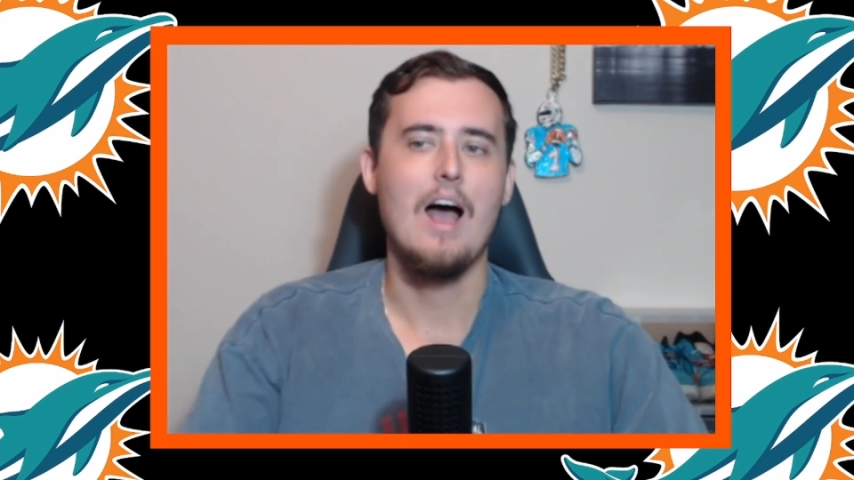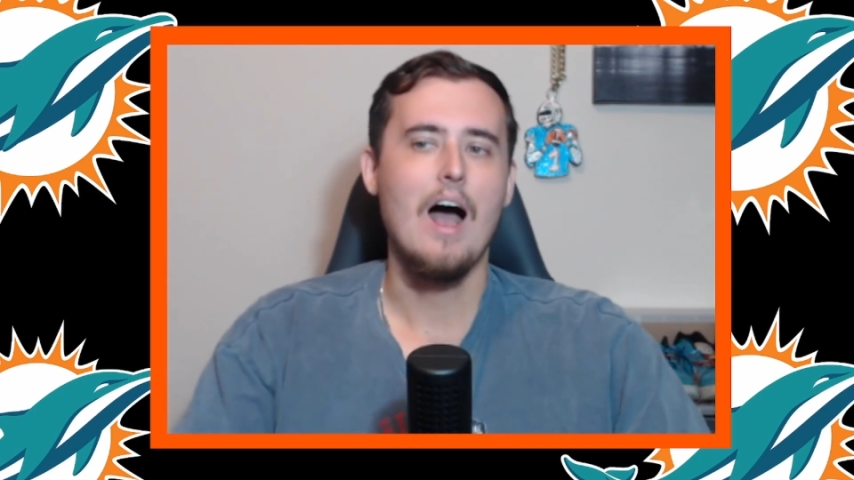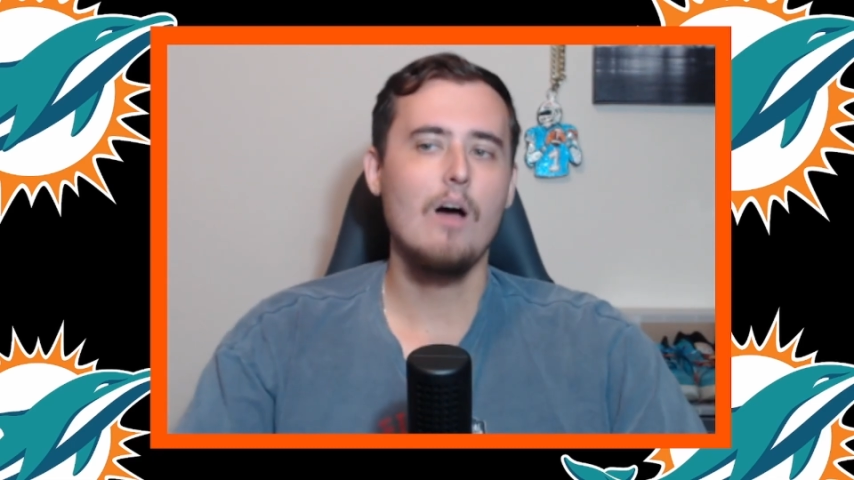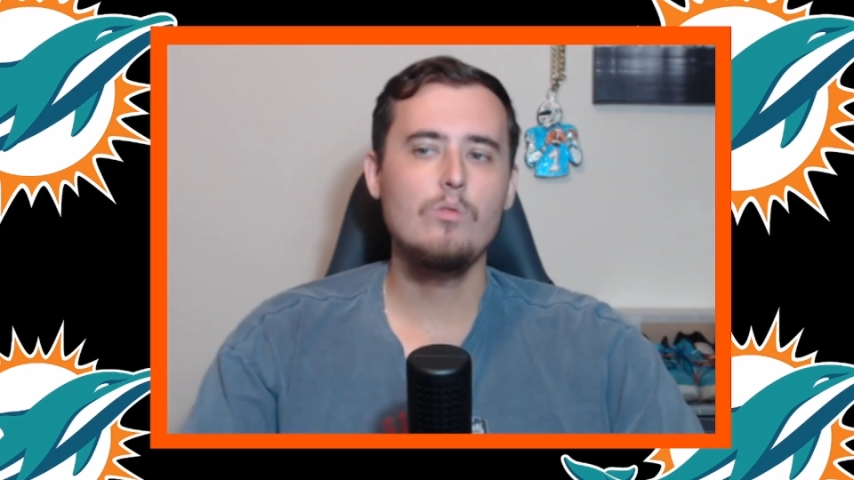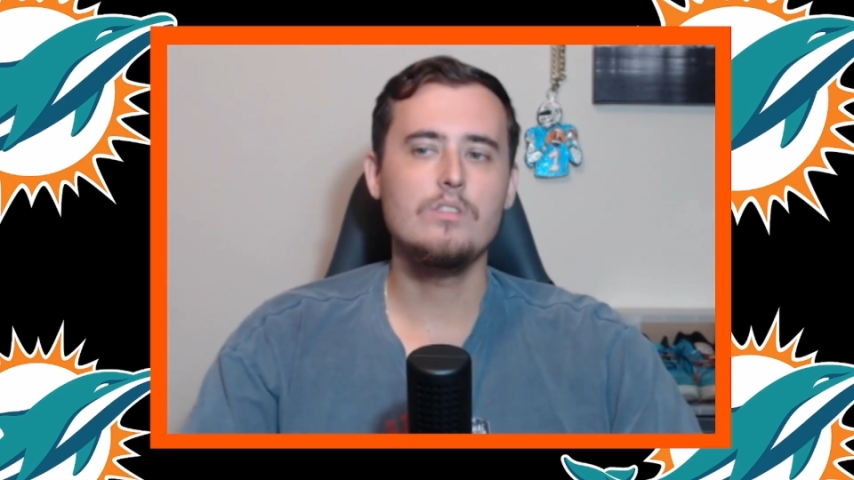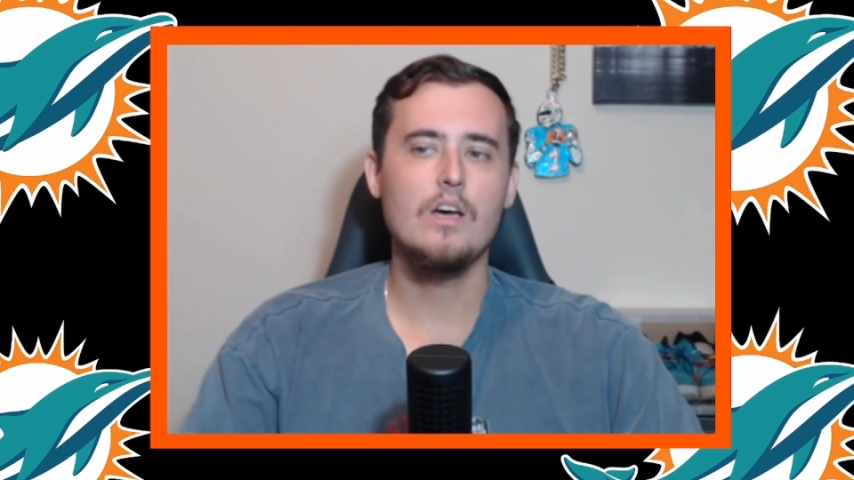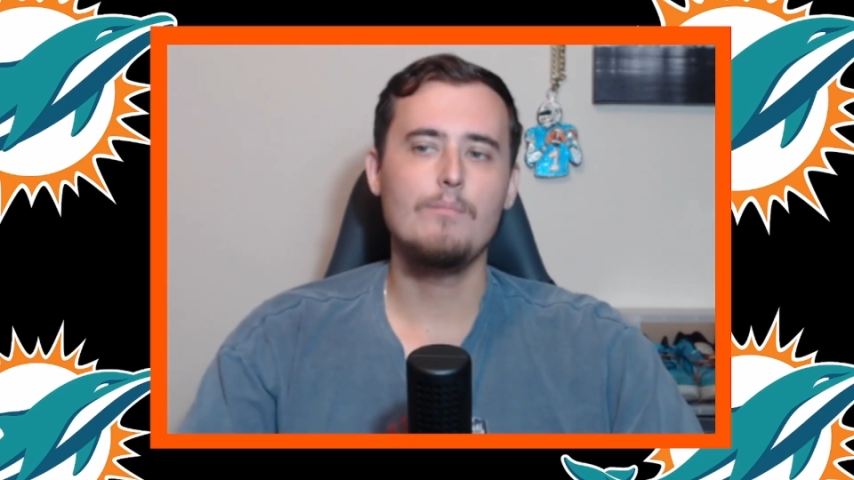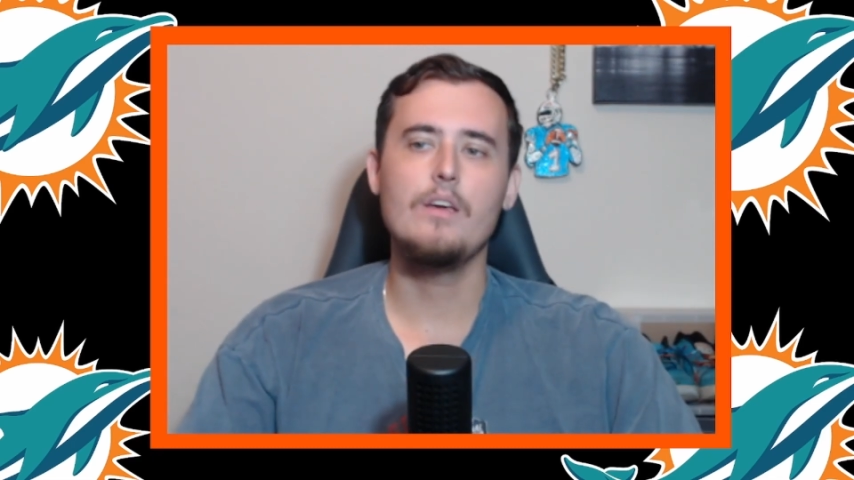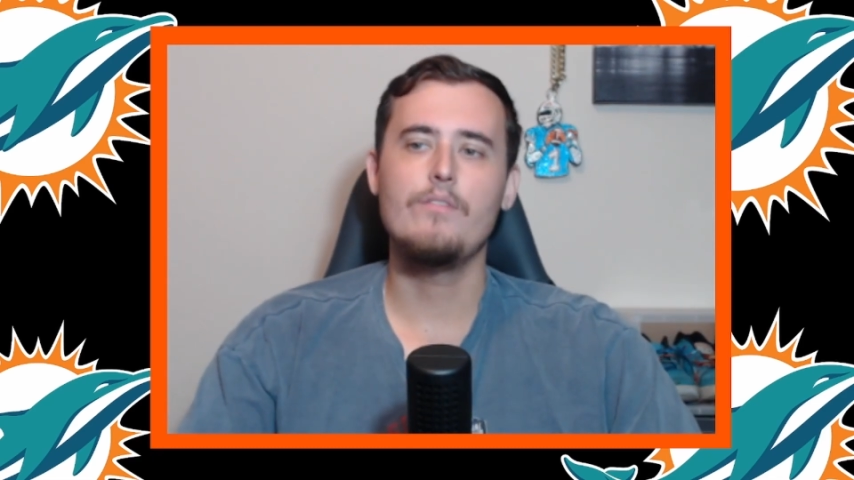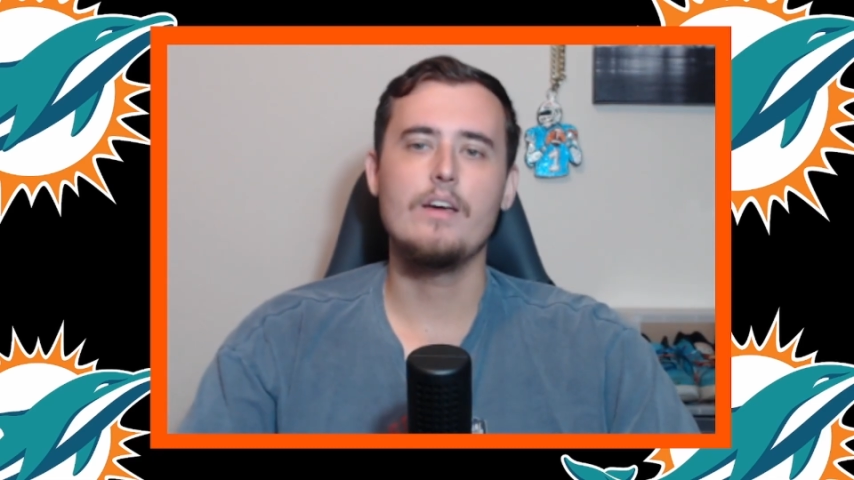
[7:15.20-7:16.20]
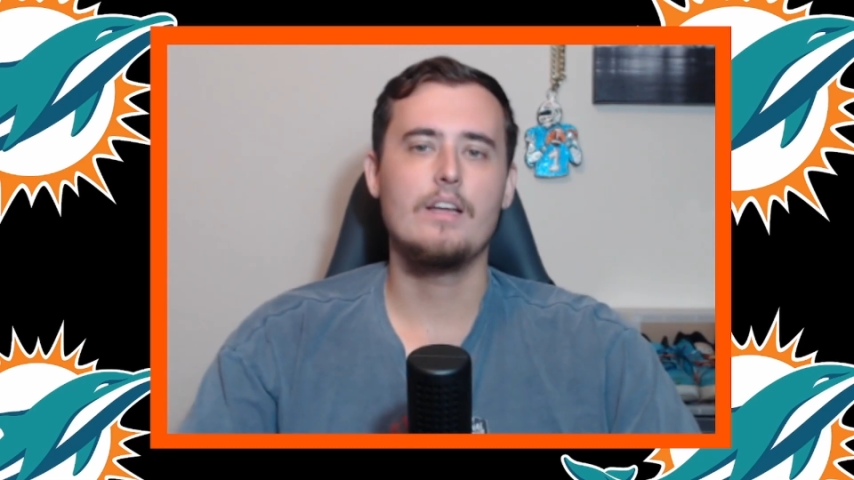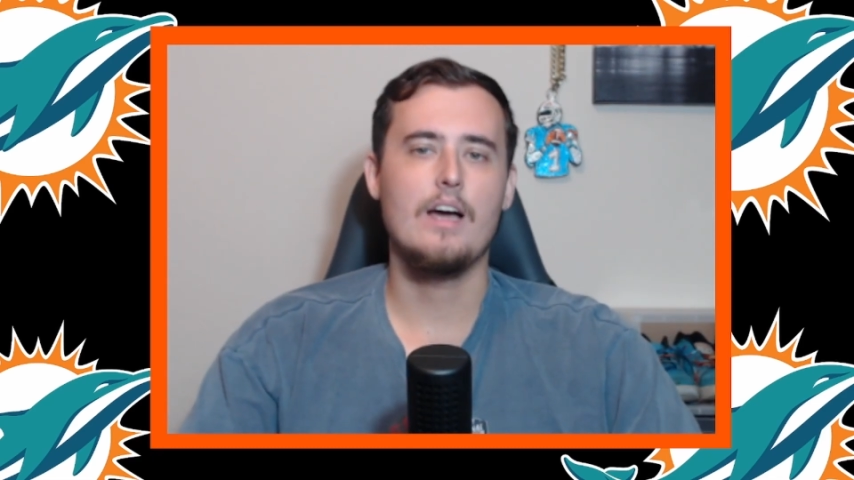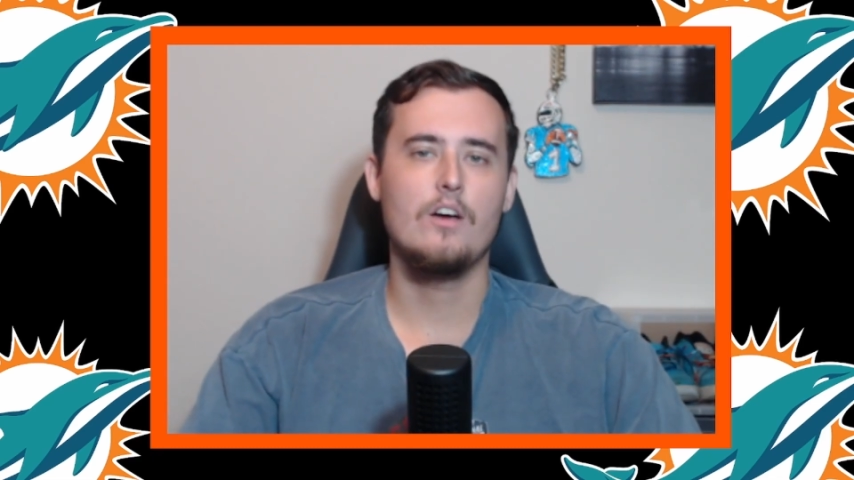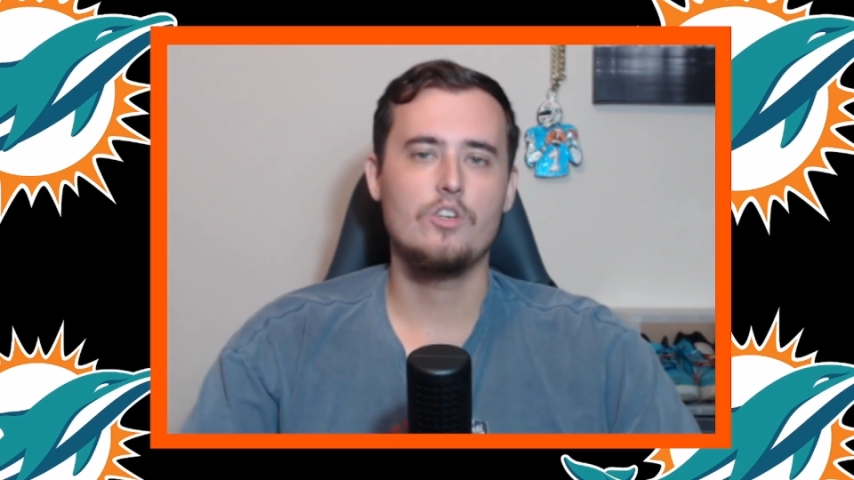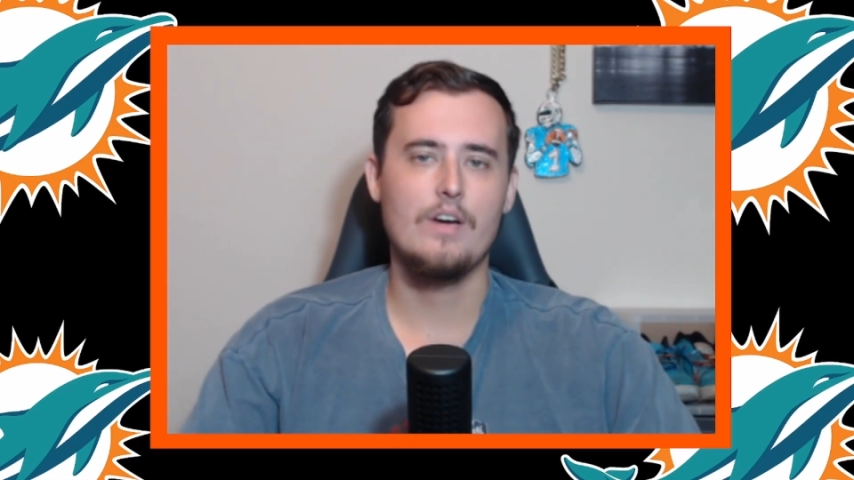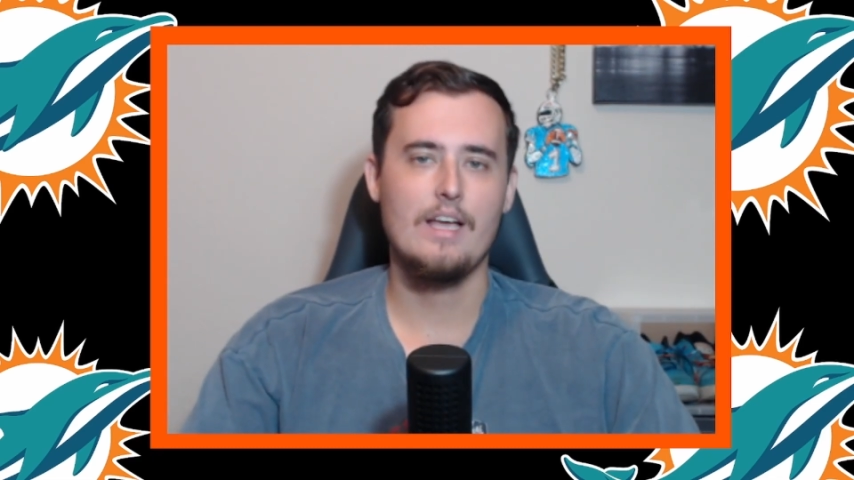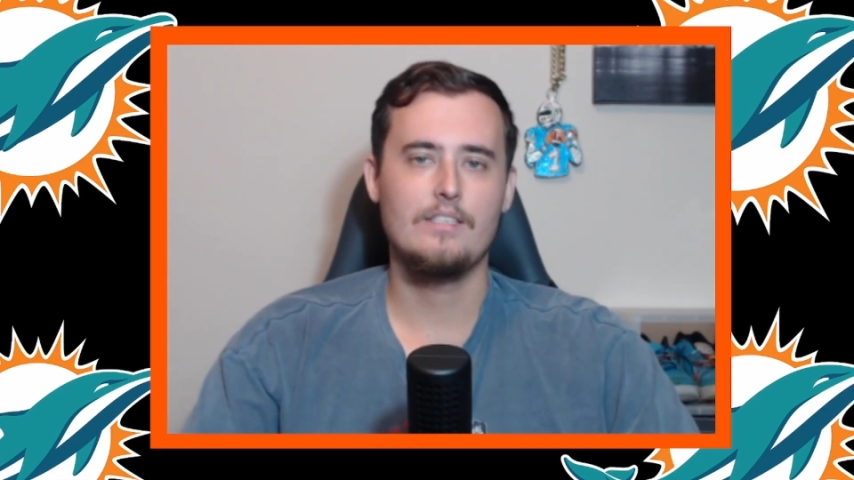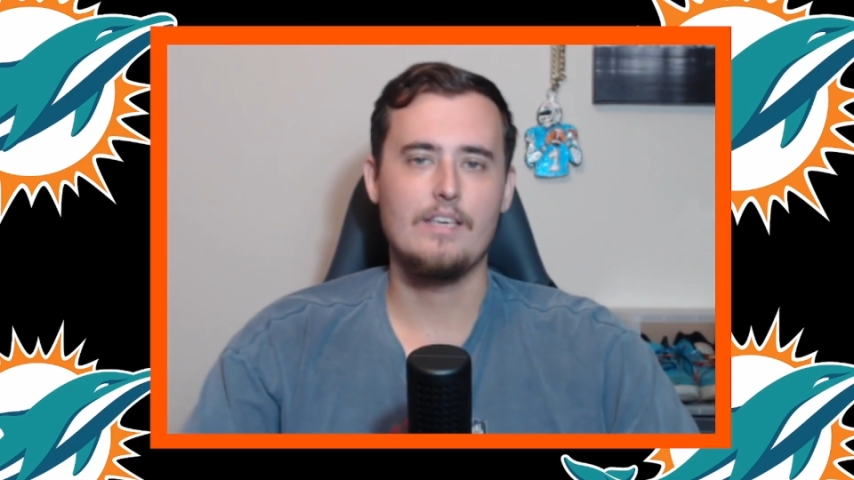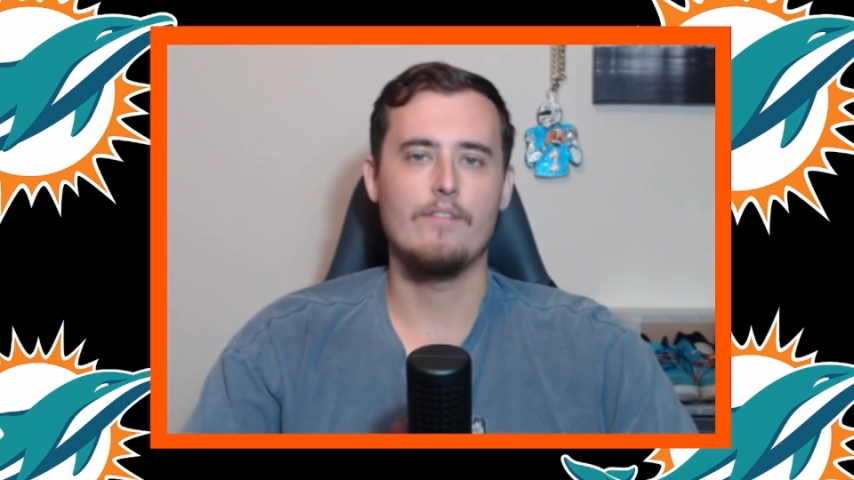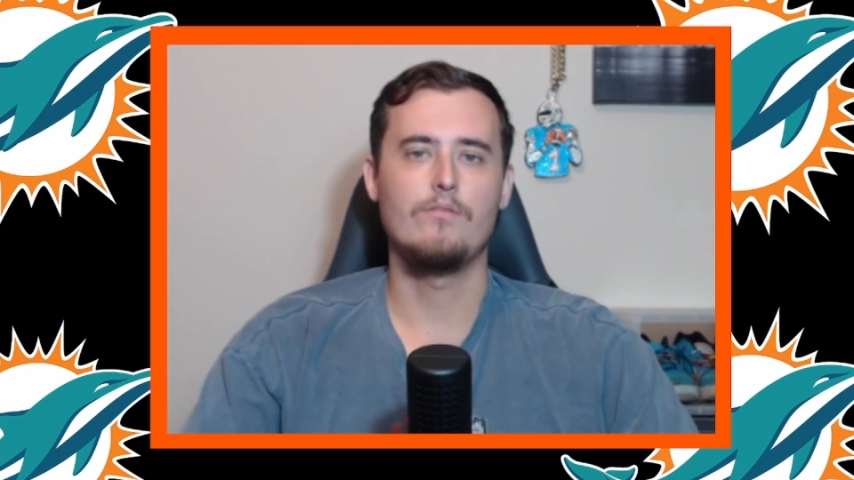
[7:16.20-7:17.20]
I was not a big fan of Kyle
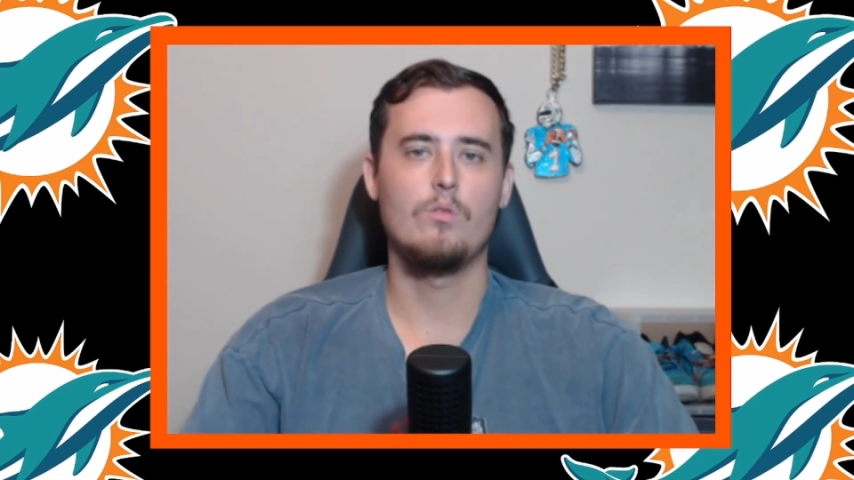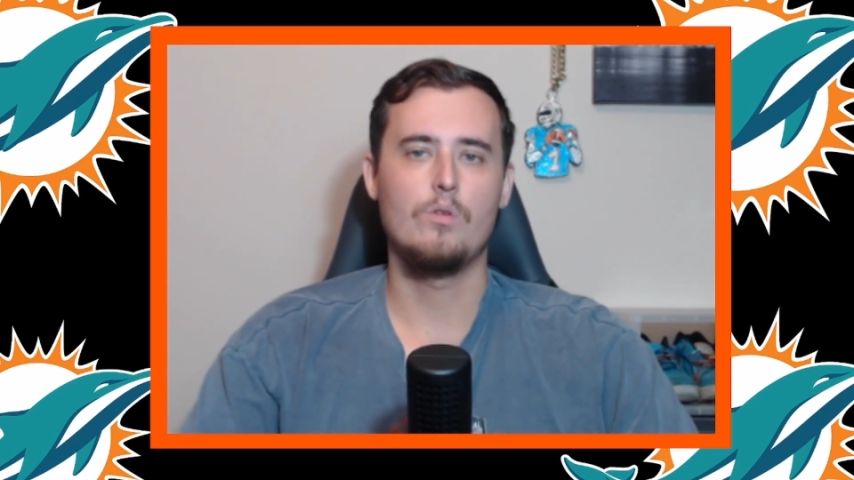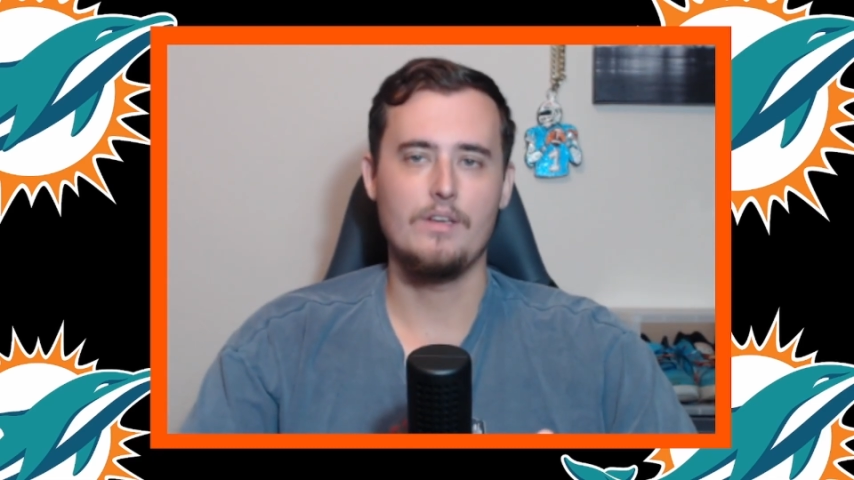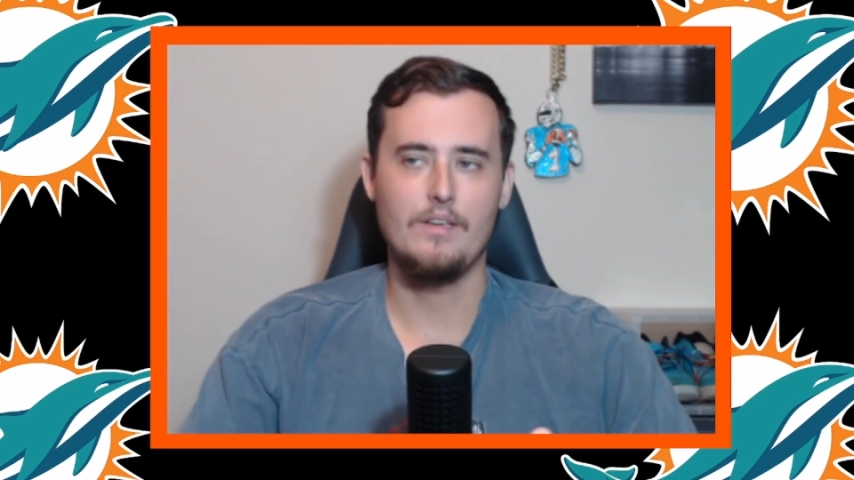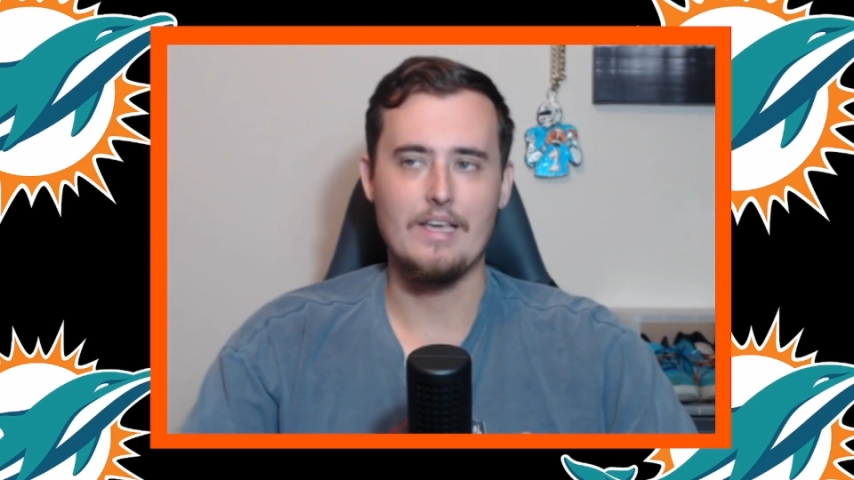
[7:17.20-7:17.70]
Trask at Florida,